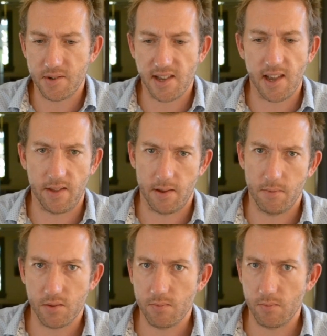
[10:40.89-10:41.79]
together,
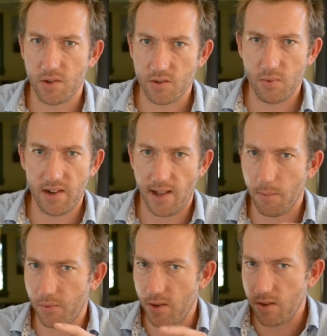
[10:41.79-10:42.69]
which really
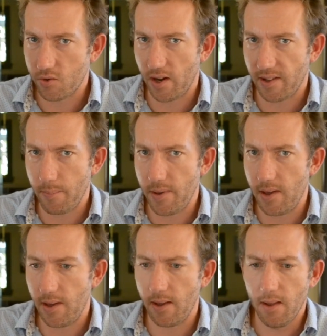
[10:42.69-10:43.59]
helps when you're trying to
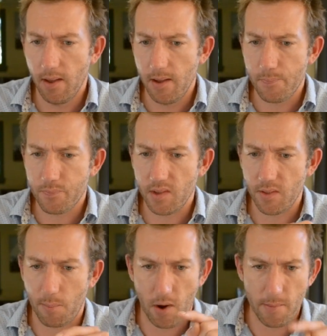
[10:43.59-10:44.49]
compare
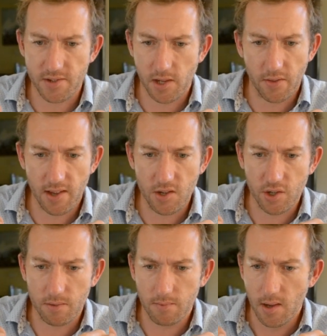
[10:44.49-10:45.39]
the parameters on the
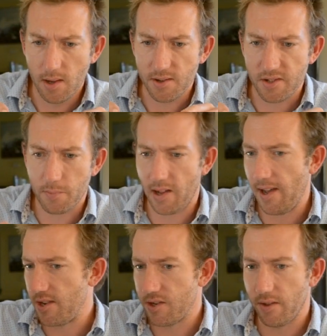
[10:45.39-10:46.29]
engine
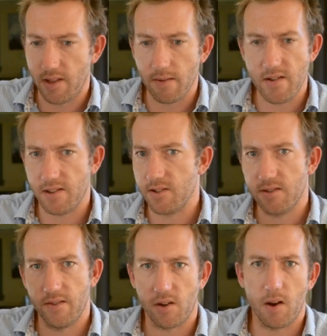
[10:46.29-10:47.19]
display to the
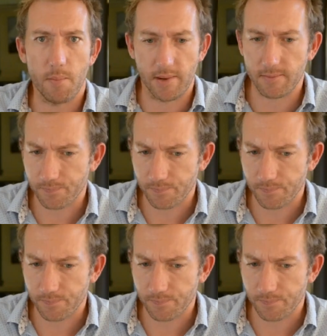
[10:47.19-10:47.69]
events in the cockpit.